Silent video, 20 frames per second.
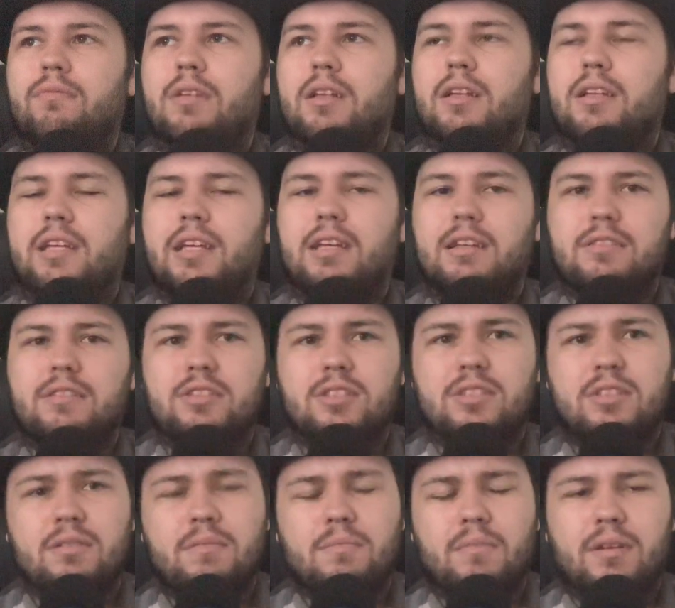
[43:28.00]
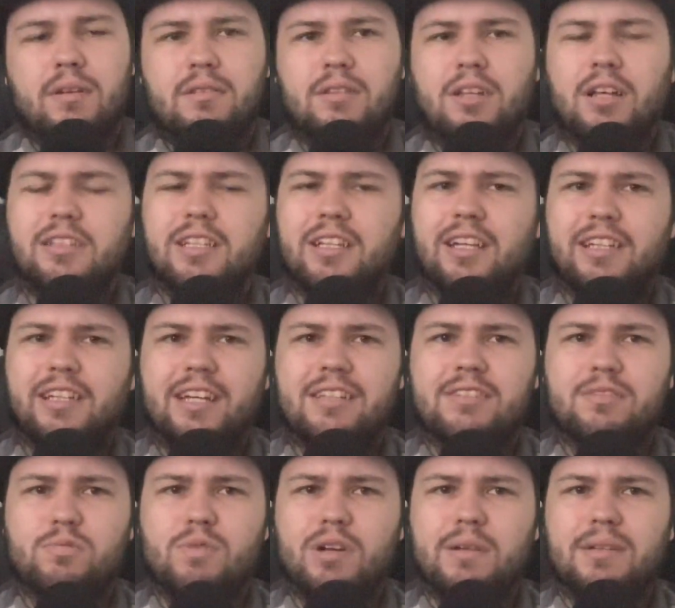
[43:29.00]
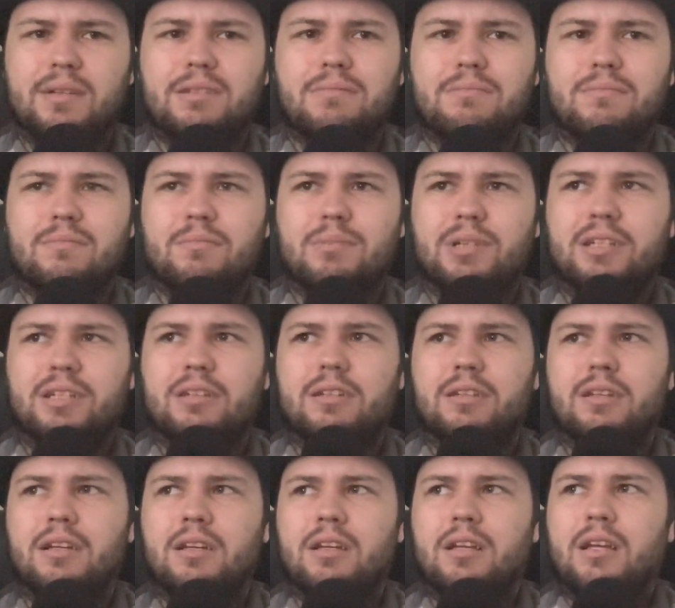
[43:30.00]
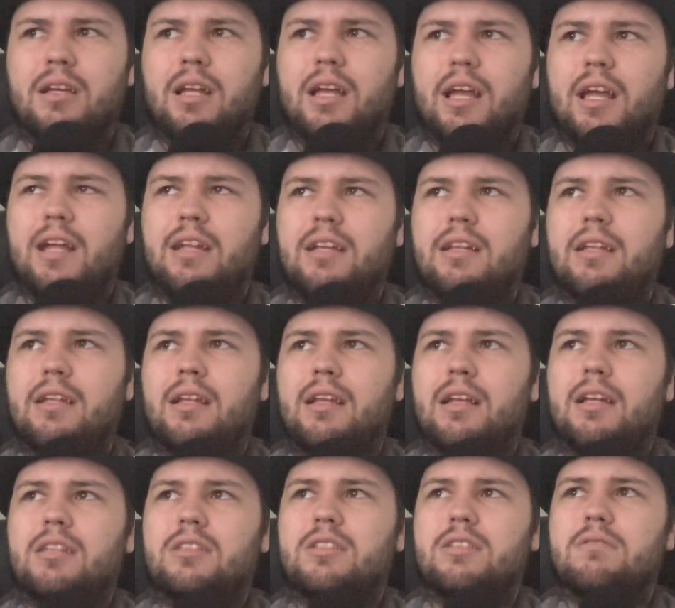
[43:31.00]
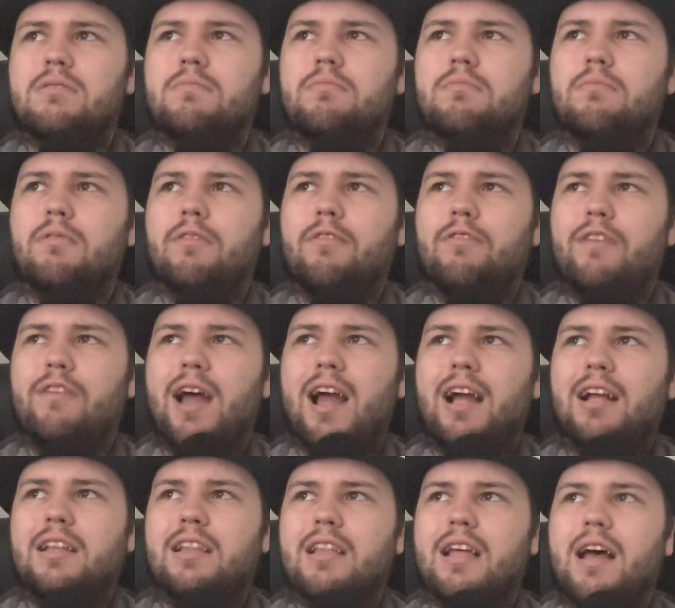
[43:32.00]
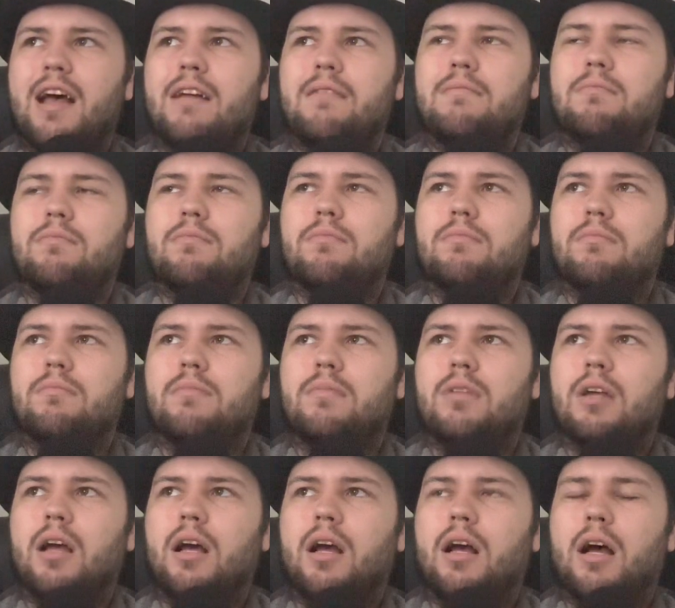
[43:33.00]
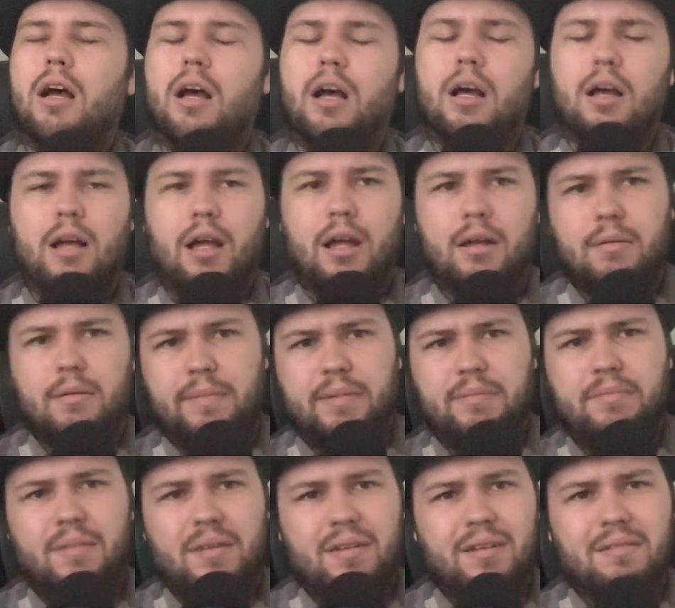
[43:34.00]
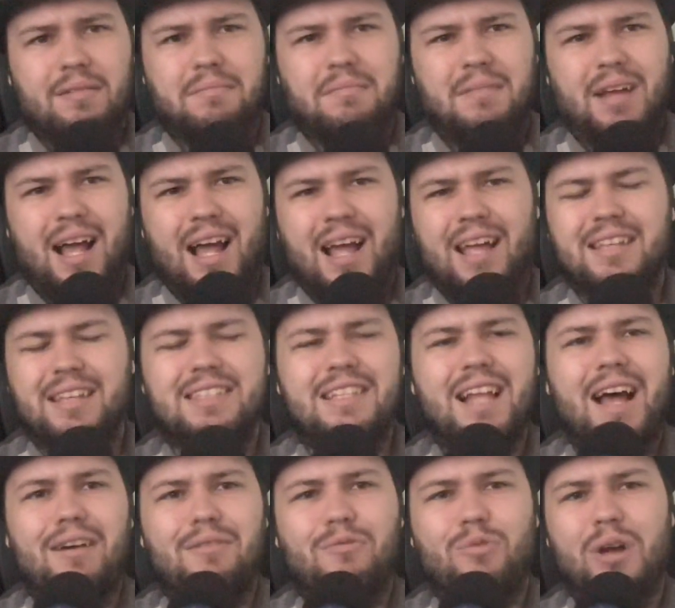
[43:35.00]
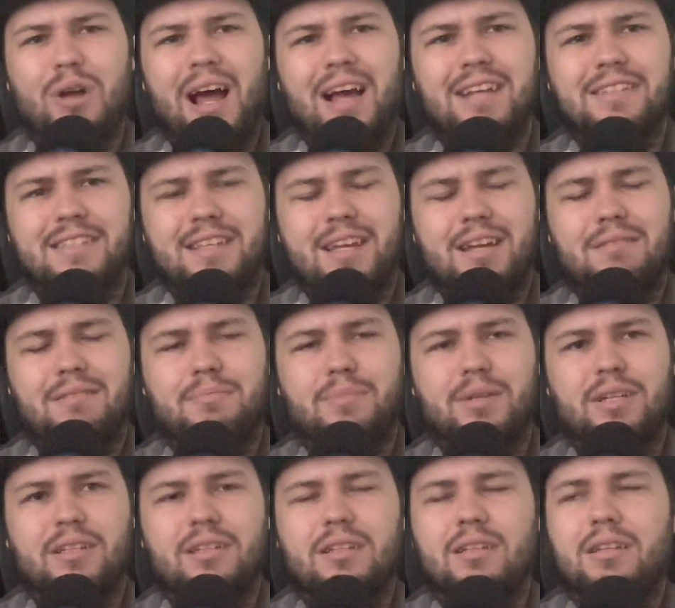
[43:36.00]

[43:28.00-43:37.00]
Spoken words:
he's nothing against women, but it's fact that, I mean, it's not what I say, but